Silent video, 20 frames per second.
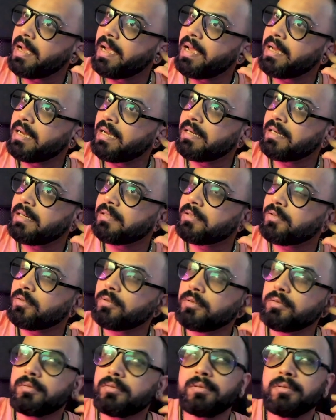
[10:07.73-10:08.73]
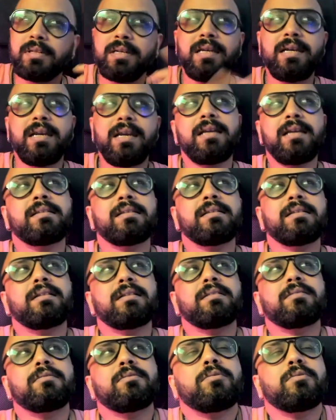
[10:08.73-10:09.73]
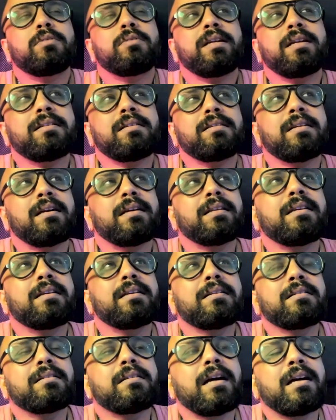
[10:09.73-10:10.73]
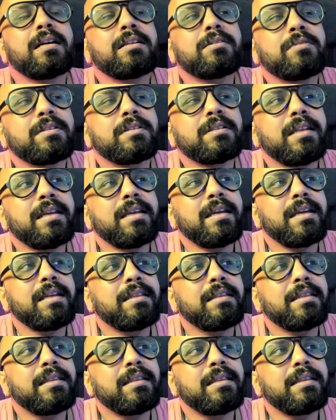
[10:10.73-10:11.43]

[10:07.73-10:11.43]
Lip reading: And so 3 days, 2 days, I think Naz was there,